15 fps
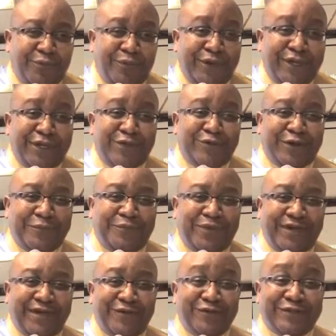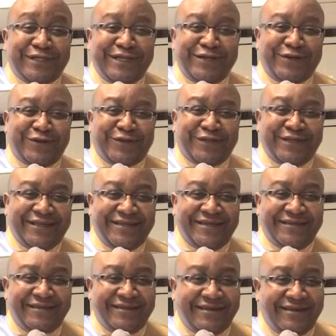But then you appear, you say nothing,
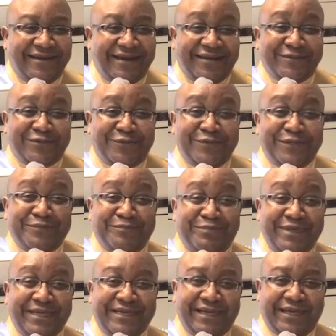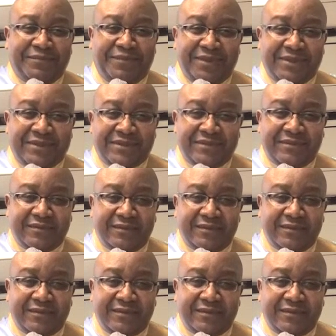and something big happens.